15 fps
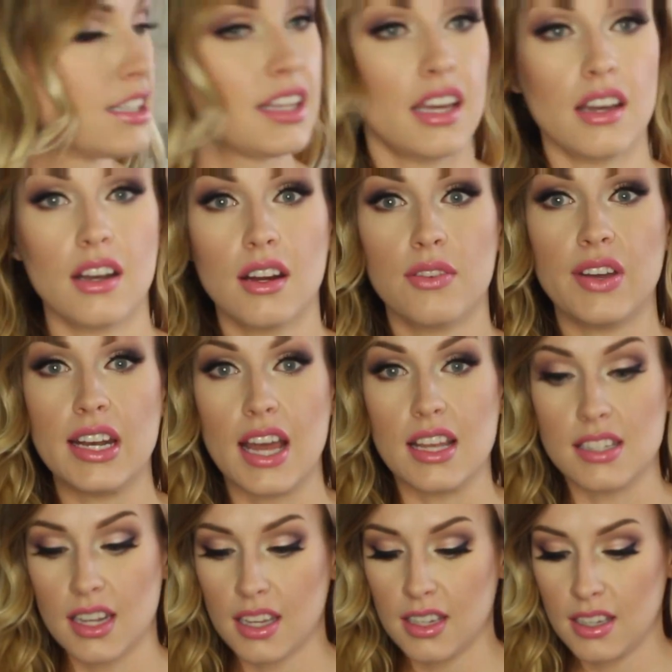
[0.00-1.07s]
they are
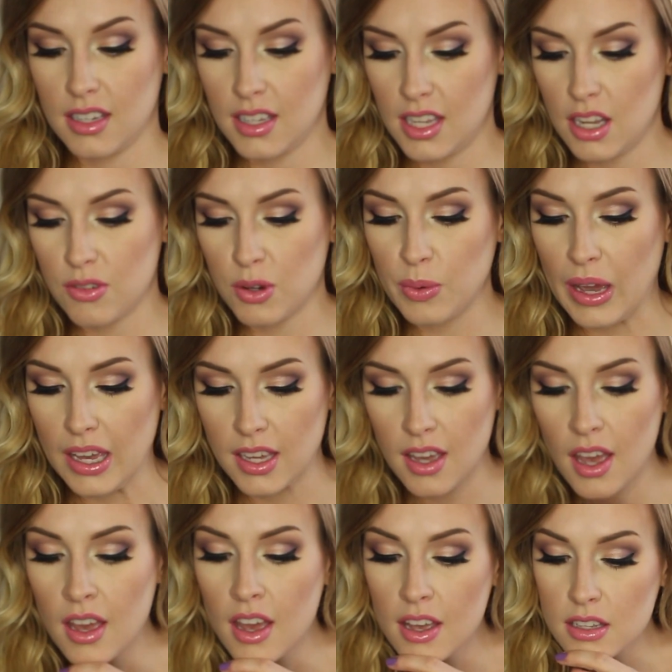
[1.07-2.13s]
fantastic in every way.
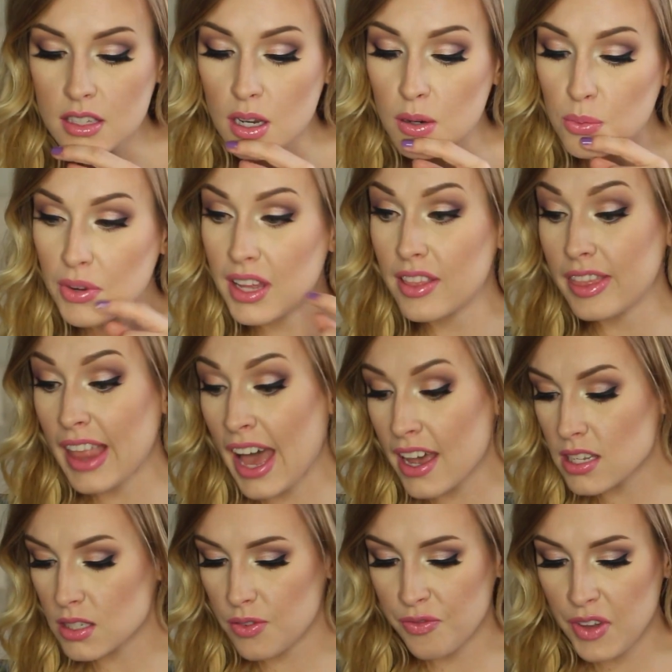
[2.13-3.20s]
So my
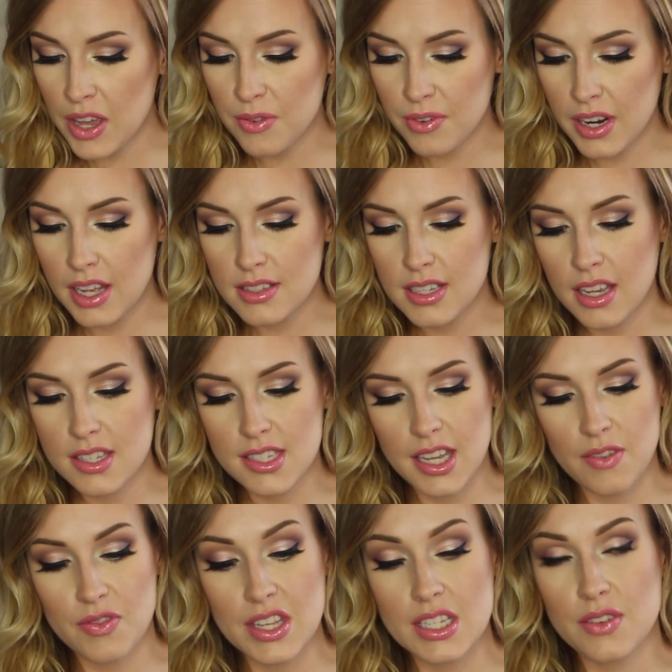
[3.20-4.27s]
last favorites, I
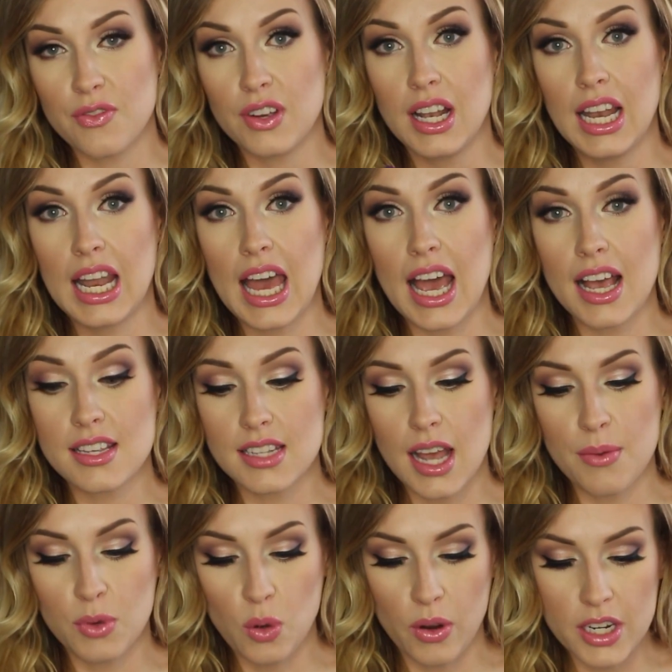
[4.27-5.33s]
saved this for last.
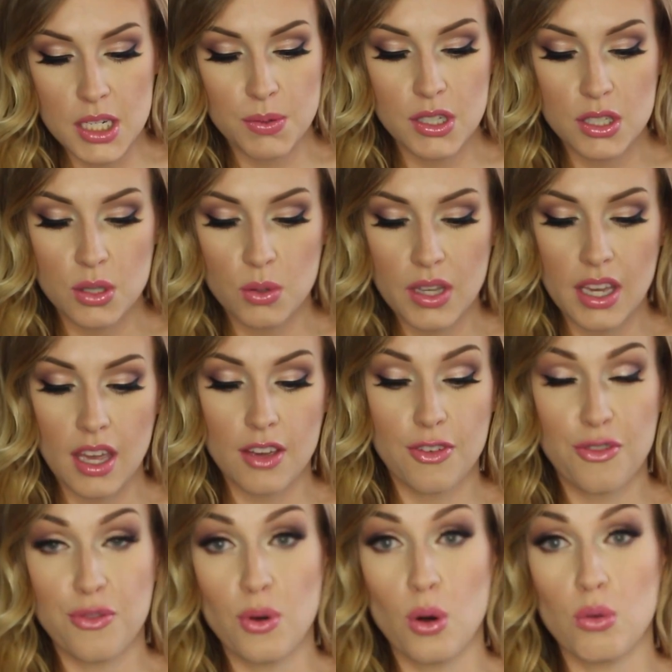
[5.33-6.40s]
I'm going to be doing a
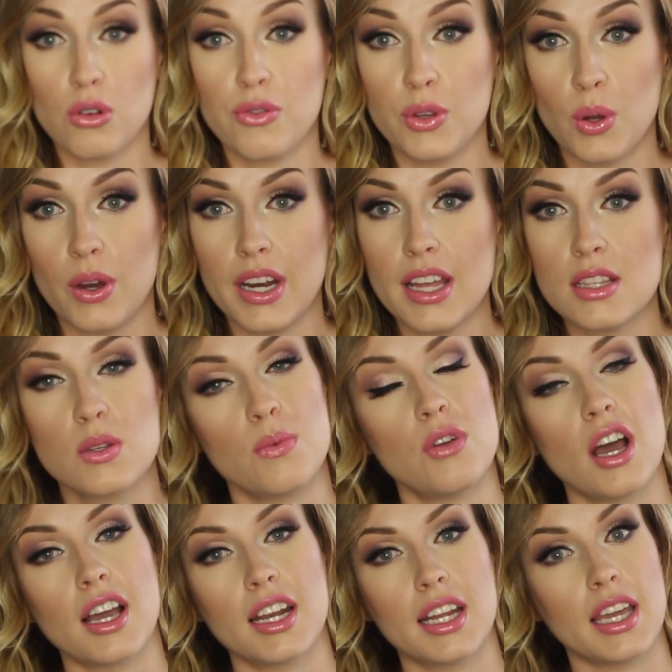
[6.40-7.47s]
full review on it, so I'm
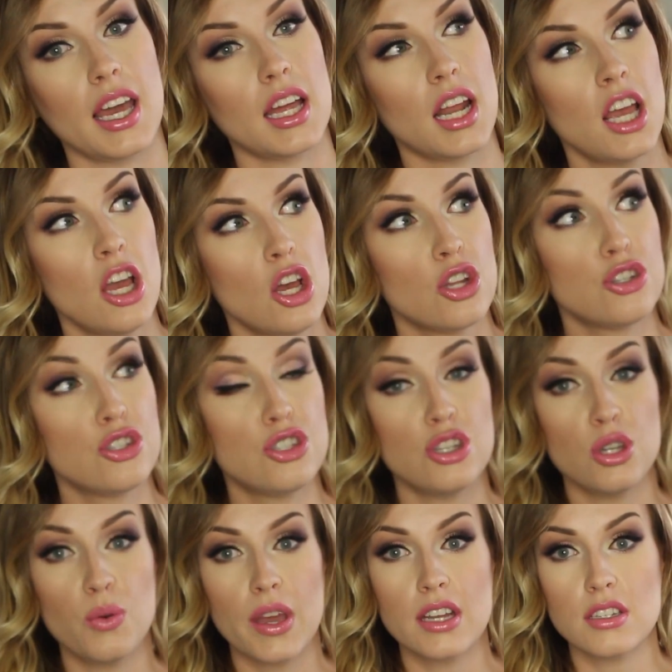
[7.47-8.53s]
not going to get
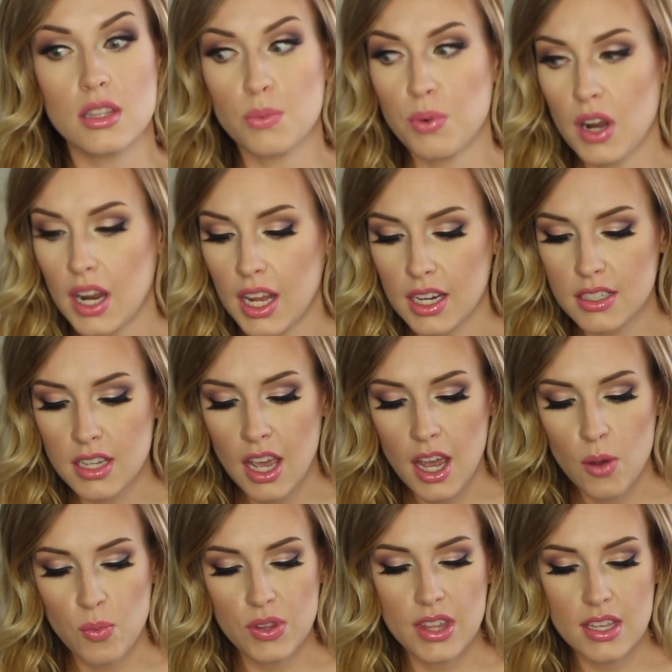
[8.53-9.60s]
too into the product,
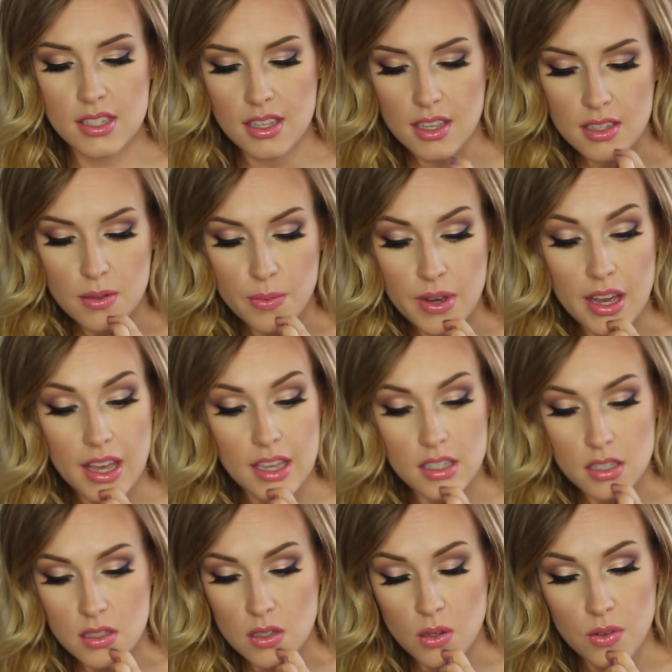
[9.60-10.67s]
but this is by
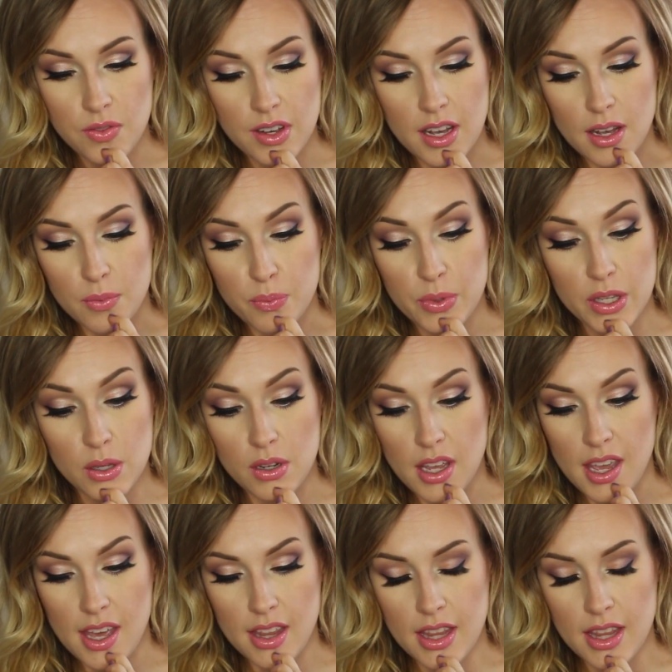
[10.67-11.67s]
Suva Beauty,